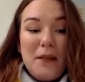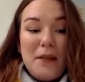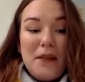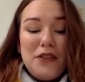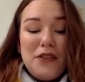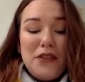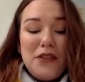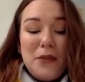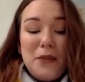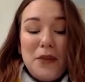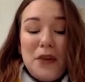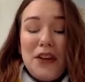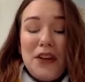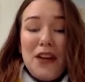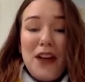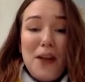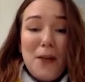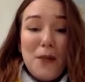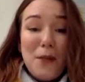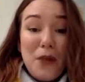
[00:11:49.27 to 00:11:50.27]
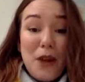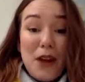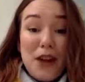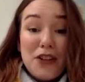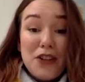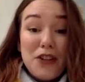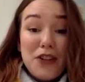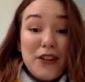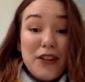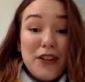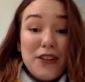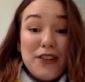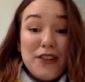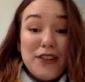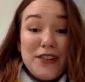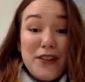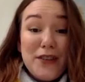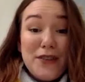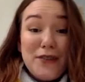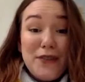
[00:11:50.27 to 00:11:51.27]
Don't put a lot of pressure on
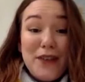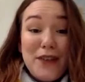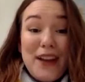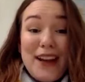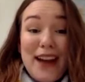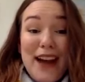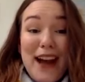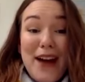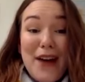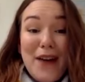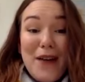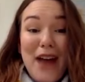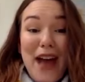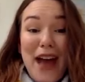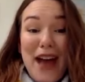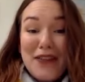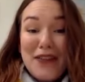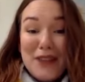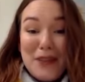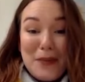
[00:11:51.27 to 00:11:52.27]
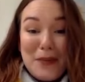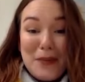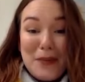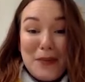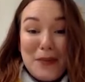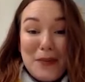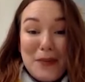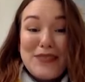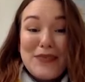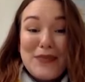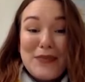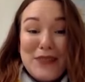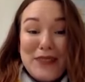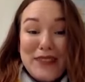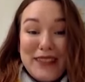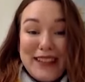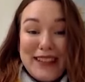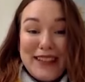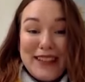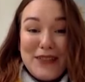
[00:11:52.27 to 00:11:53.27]
yourself right now. Everybody is
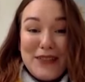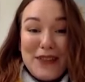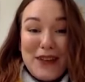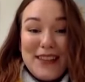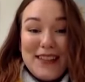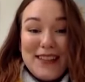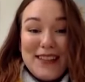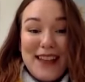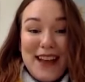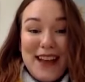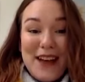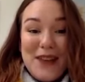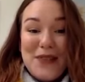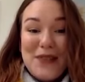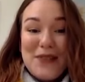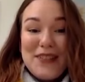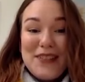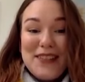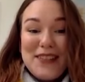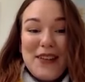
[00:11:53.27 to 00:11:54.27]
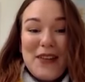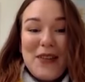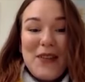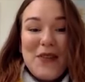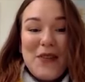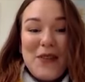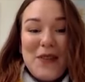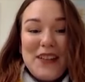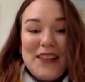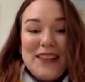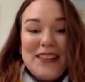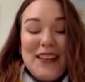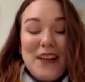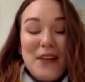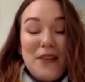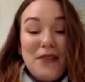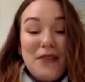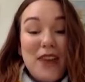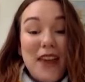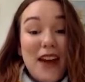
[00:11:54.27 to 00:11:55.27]
really stressed out. So
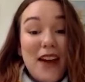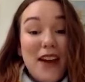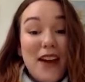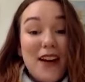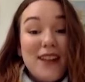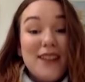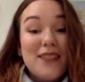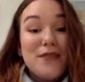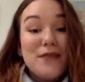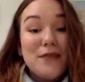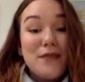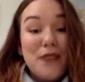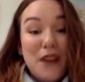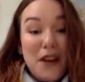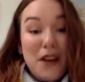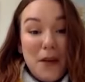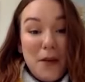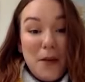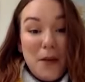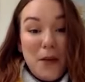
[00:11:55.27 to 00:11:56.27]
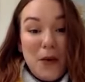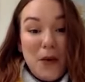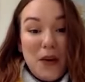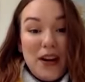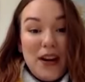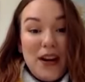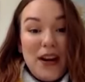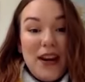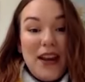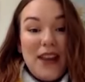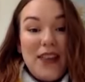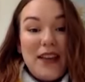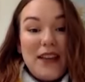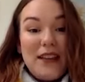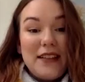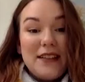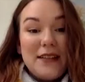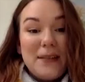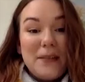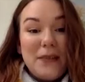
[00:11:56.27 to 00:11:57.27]
self-care is very important. And
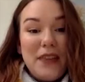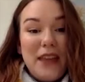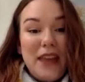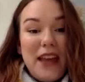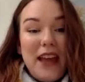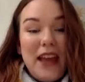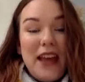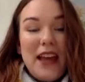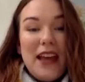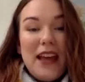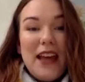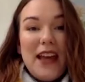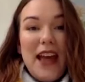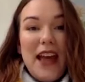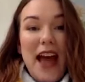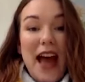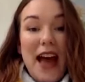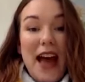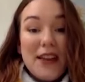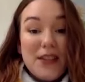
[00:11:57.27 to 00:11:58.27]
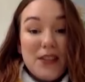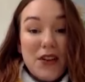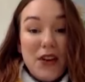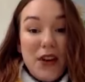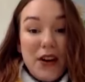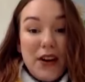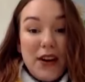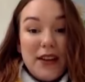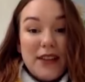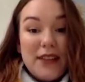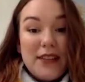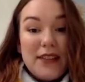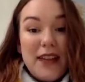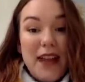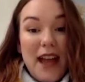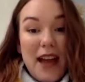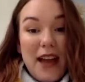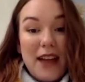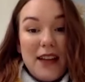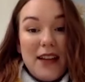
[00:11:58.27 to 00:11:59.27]
that's something as an artist
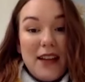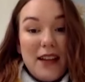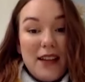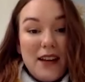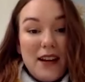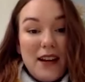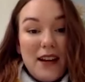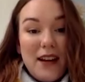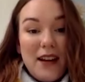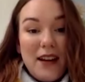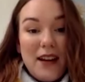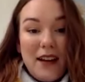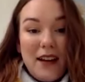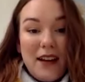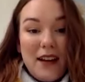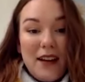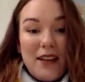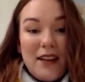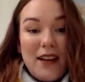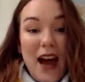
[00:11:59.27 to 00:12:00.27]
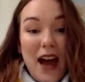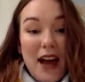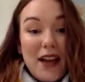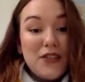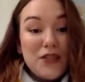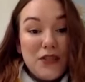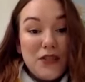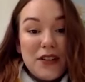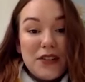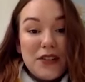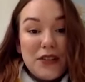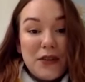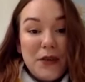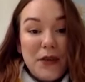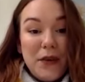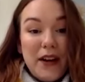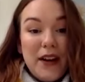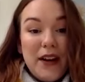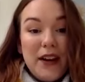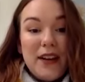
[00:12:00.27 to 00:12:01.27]
and in a high stress
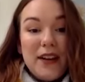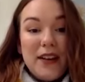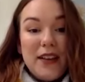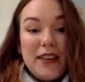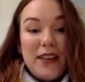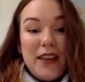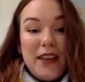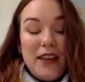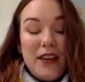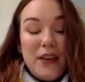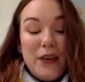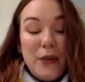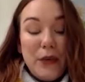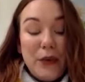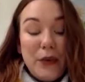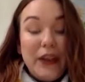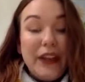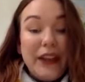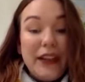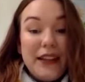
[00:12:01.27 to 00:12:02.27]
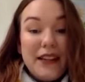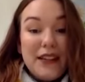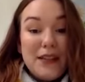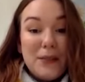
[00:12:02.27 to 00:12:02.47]
career that you really need to